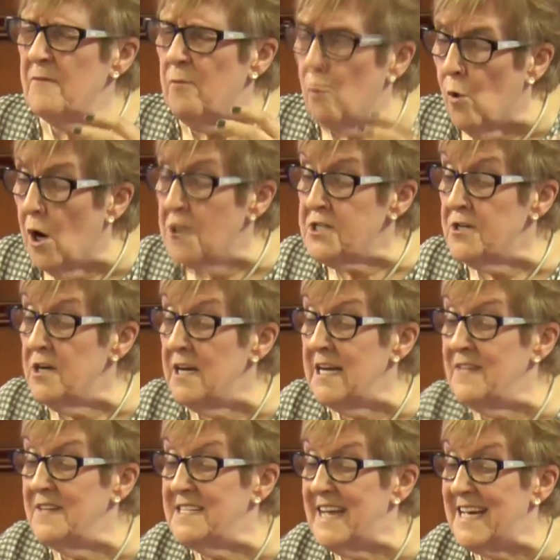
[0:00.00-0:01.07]
of water
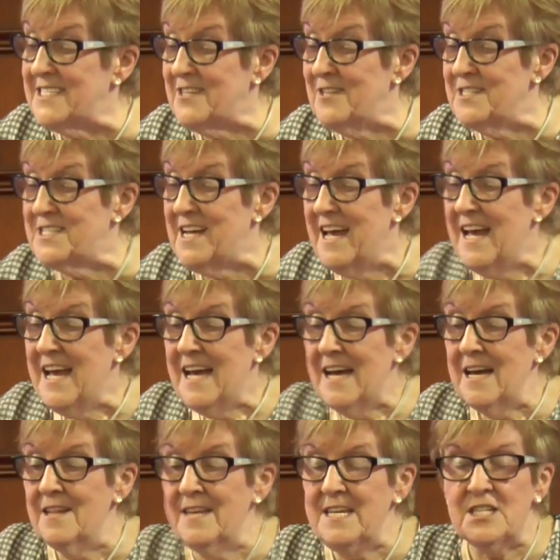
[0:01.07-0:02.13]
in the desert,
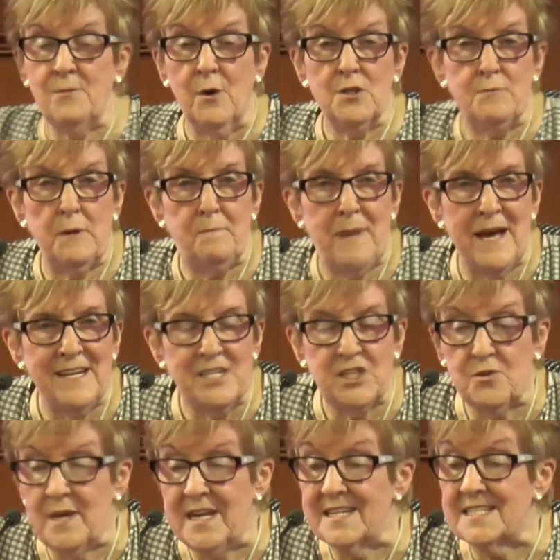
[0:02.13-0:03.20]
uh, these words would
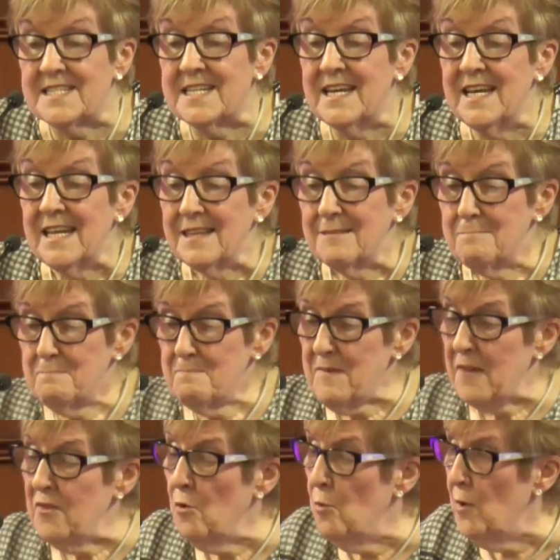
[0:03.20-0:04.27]
penetrate
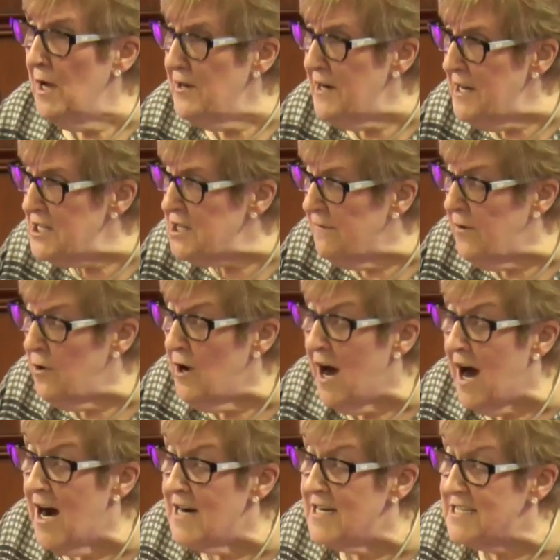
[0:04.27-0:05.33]
the wilderness of her
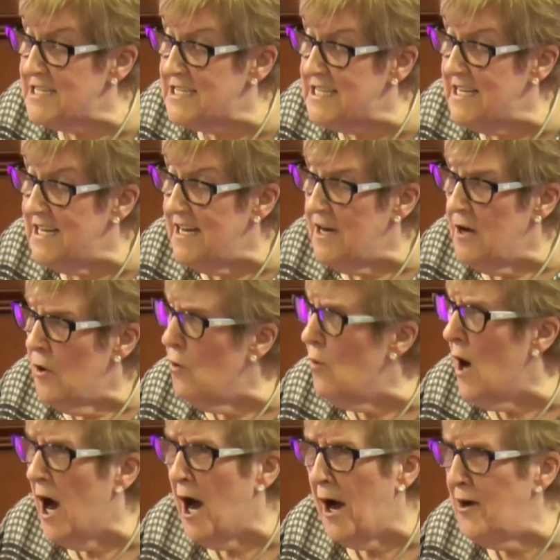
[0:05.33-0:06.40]
heart. Oh,
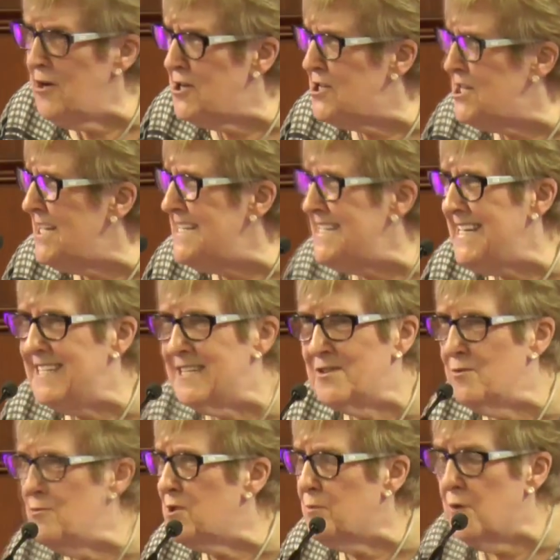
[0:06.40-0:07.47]
how she needed
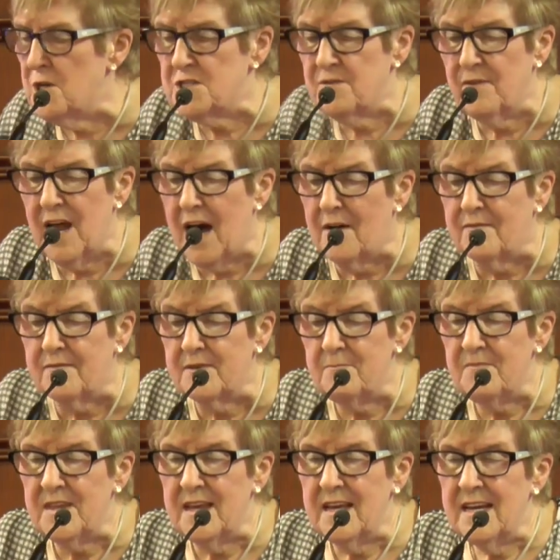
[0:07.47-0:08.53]
those words of love.
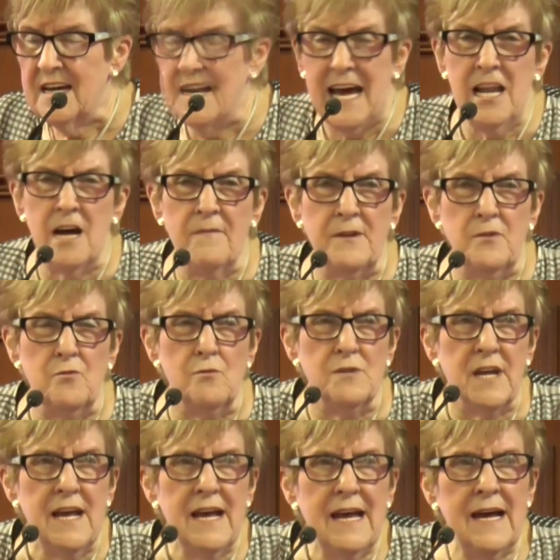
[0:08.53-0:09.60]
And I love an
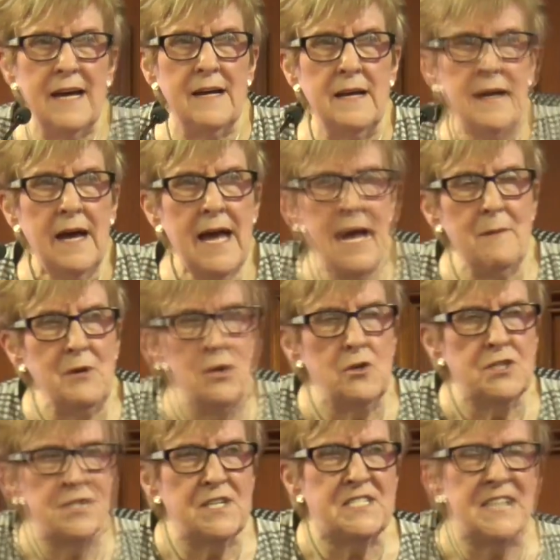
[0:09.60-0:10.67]
old uh, hymn that
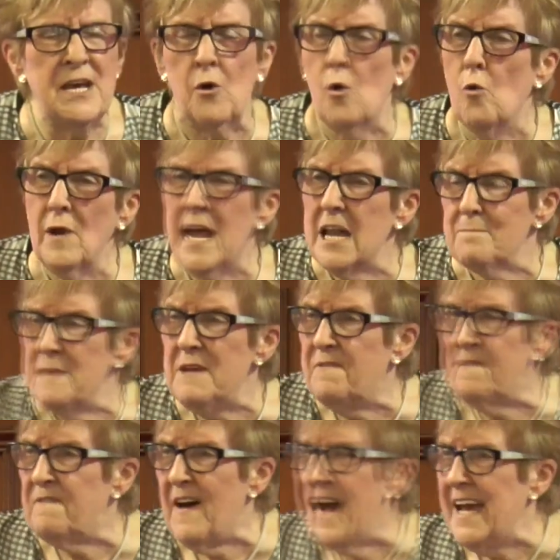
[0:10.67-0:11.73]
used to say, Oh, let me
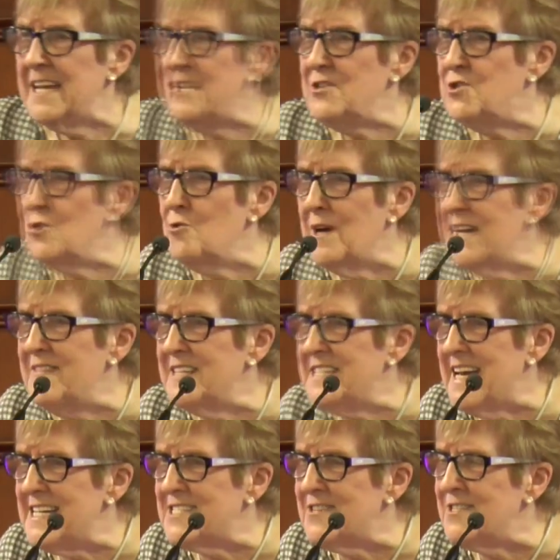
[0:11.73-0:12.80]
find you in the
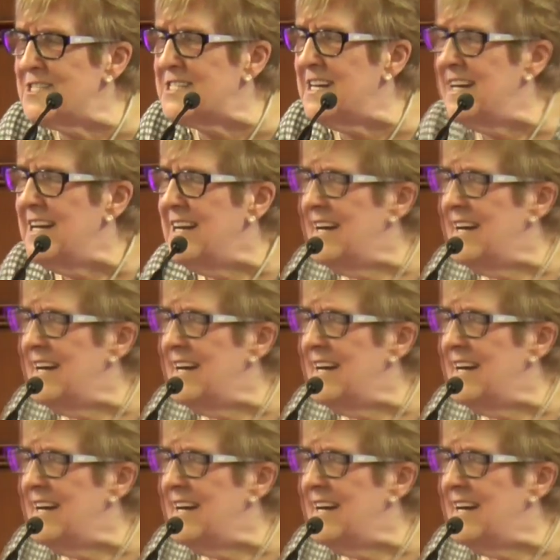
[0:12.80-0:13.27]
desert